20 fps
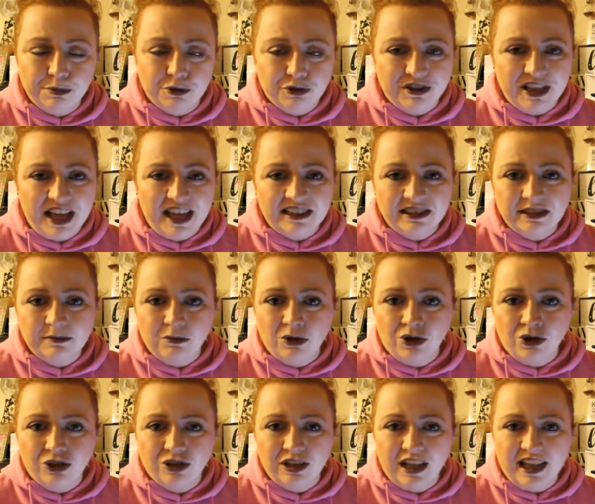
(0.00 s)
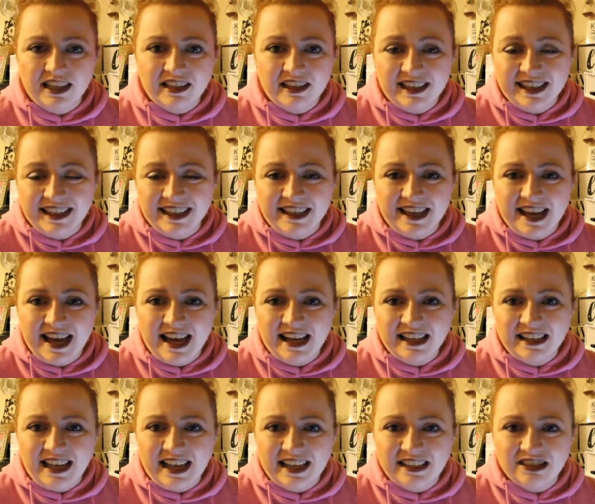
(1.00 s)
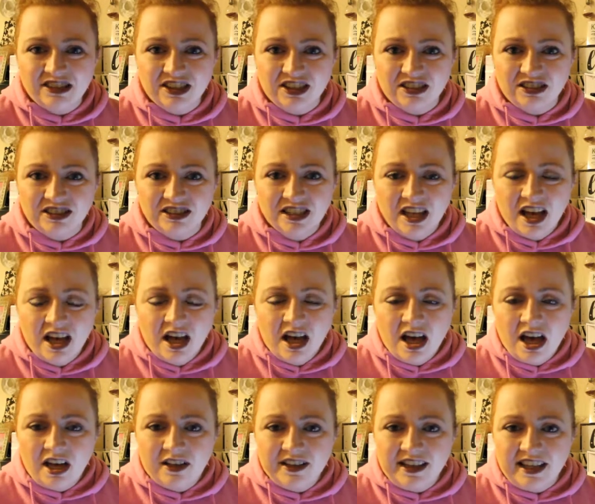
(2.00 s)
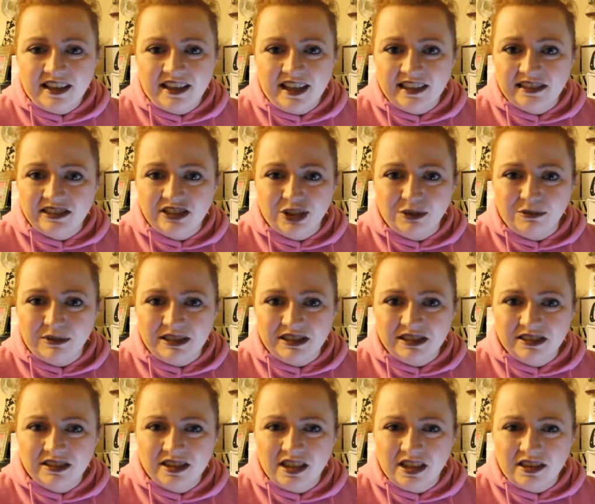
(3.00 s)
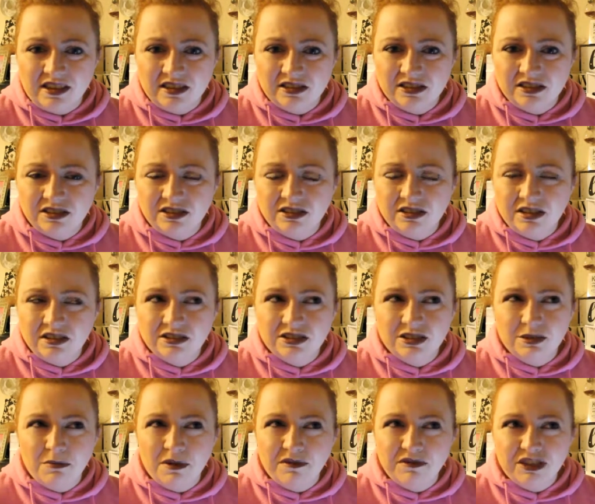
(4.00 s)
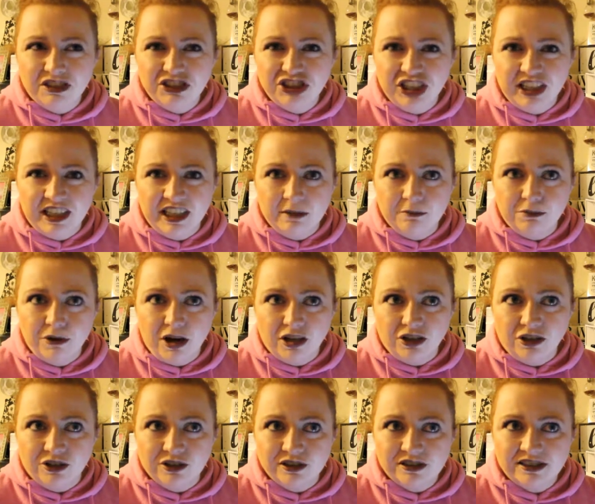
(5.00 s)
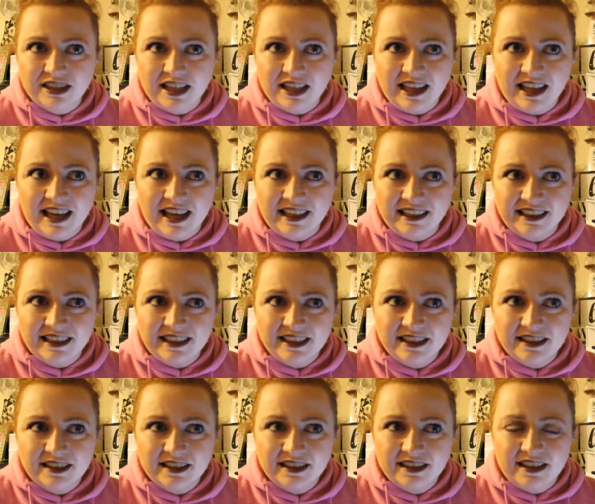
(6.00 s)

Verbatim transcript: but that's more like the highlighters that they do and some of the cheek products are like